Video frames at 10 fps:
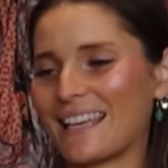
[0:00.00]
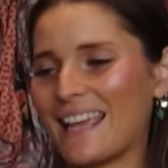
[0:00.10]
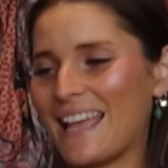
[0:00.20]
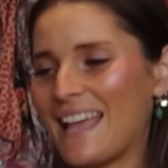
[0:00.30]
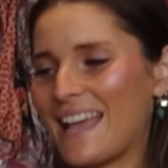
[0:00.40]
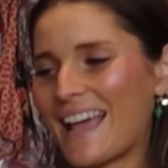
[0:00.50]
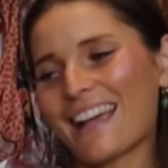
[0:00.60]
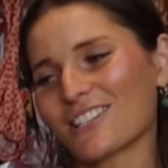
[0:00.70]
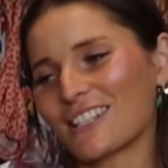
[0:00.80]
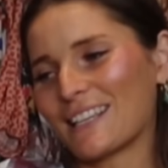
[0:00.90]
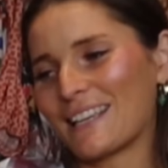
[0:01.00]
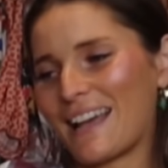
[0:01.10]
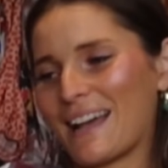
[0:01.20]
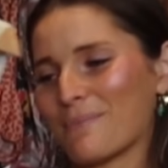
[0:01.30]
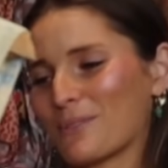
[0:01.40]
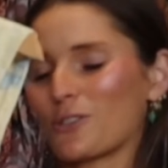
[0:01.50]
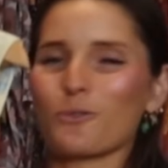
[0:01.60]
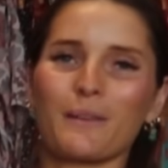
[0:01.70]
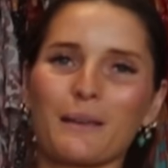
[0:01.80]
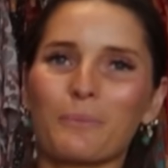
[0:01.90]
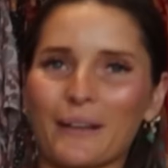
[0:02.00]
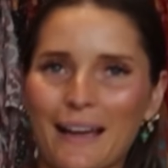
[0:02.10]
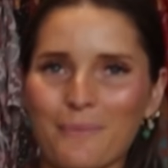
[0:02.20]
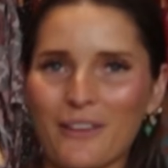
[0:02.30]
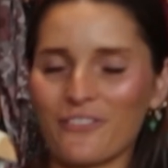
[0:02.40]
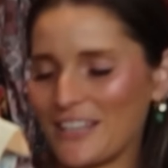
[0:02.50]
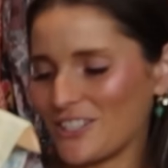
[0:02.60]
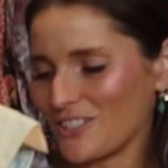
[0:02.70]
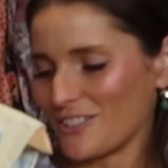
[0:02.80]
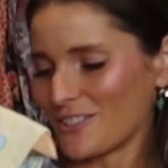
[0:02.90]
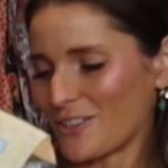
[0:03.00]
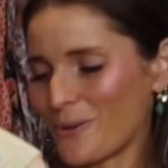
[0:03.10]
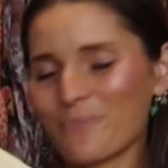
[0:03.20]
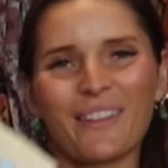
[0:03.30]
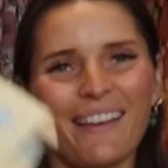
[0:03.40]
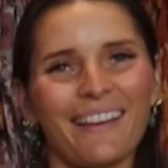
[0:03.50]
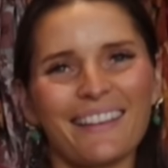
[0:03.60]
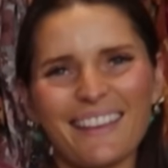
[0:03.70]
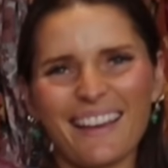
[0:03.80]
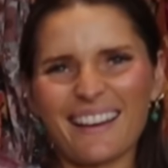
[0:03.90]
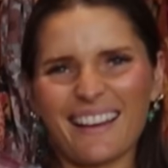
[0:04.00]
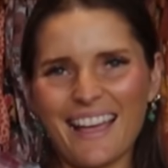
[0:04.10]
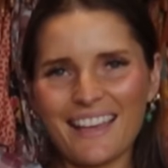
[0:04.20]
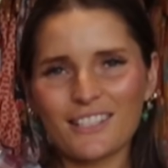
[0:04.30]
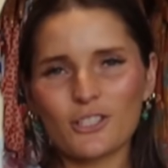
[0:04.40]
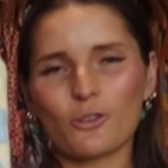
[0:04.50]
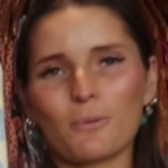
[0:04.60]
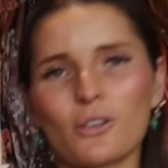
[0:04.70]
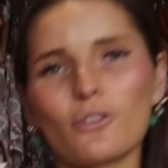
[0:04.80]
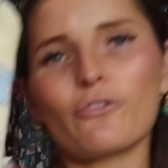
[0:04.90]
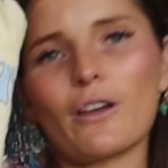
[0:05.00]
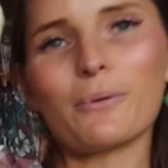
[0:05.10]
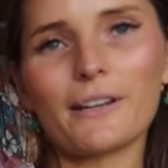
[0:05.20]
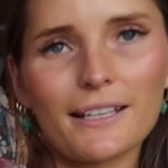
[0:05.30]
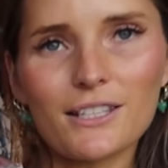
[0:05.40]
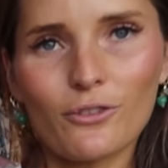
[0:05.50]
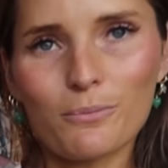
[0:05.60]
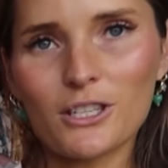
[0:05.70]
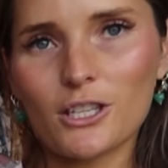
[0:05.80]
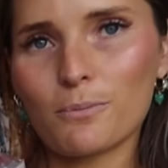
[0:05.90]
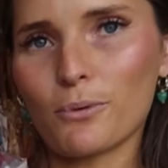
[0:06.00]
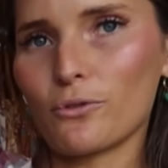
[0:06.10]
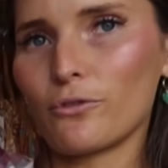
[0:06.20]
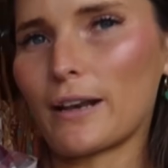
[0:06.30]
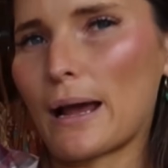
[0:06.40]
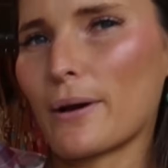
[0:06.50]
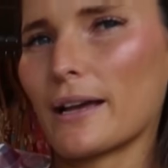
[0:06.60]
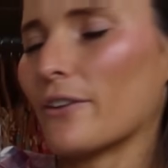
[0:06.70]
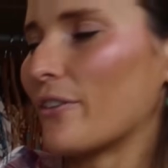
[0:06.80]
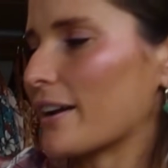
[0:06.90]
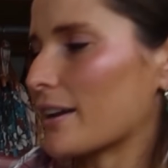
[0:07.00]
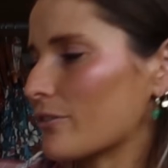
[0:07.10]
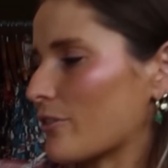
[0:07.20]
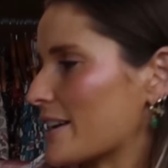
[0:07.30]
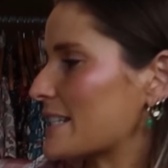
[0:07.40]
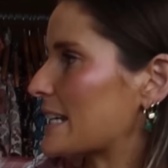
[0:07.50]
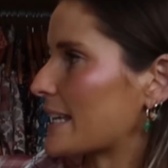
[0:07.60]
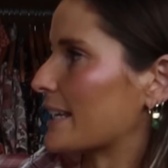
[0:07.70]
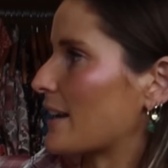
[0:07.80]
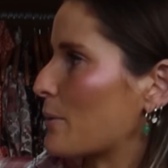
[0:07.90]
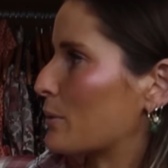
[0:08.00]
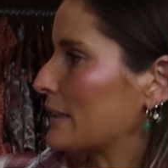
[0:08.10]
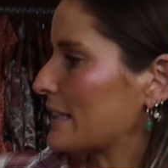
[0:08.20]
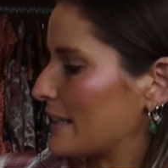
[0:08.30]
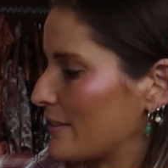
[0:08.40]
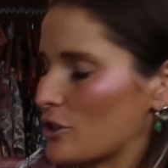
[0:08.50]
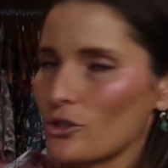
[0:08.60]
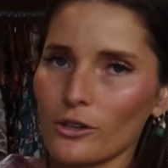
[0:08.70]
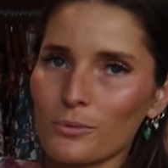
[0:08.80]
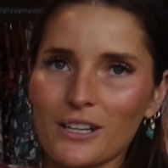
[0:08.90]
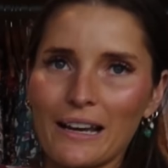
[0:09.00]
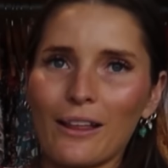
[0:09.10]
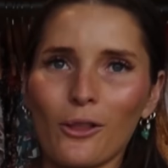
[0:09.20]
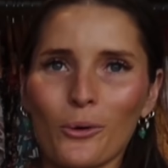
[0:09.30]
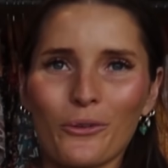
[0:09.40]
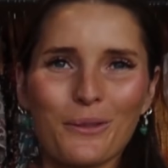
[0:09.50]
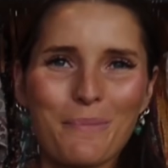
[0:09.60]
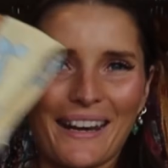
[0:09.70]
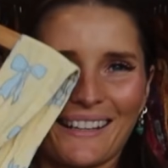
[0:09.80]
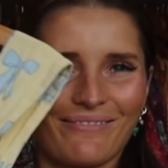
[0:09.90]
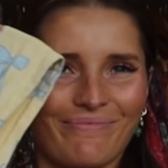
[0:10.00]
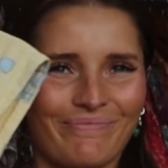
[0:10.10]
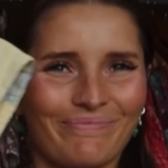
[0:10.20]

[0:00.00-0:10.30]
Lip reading: that actually suit me and bring out my features. So yeah, and it's super cute fabric. It's from Spoonflower. If I can find it again, I will link it in the description along with the pattern.